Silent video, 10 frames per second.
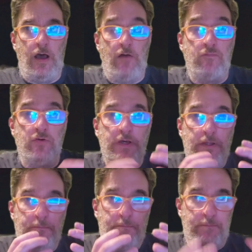a
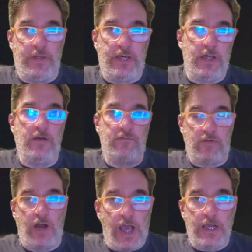really big
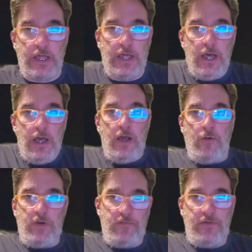variety.
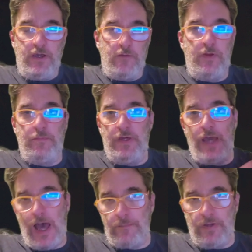We figured we'd be
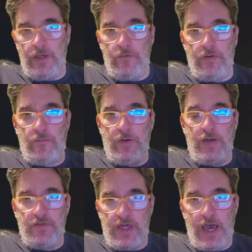happy with
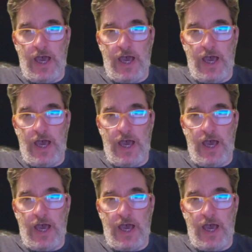whatever they